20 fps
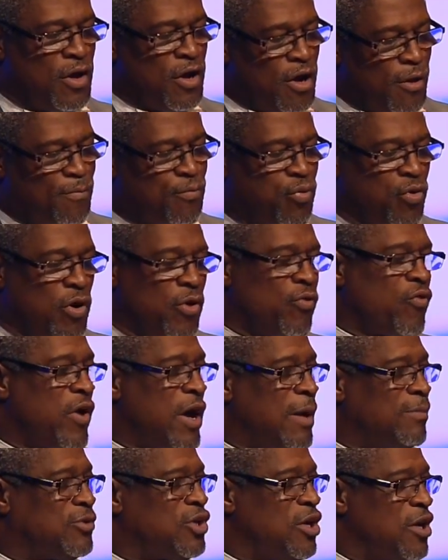a
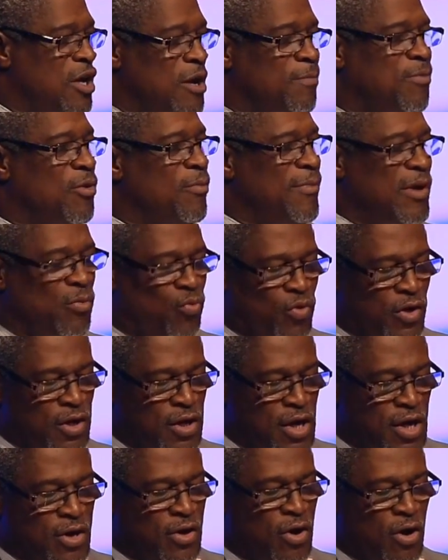program to implement what
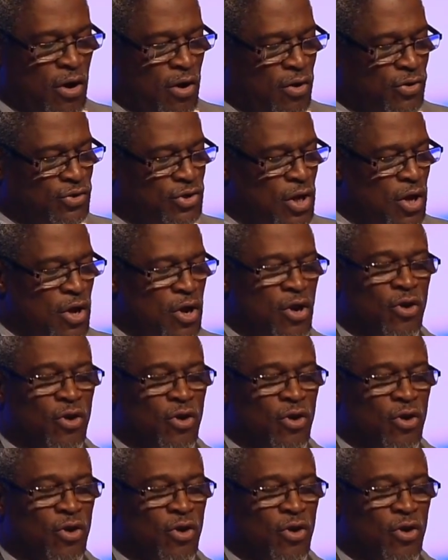he calls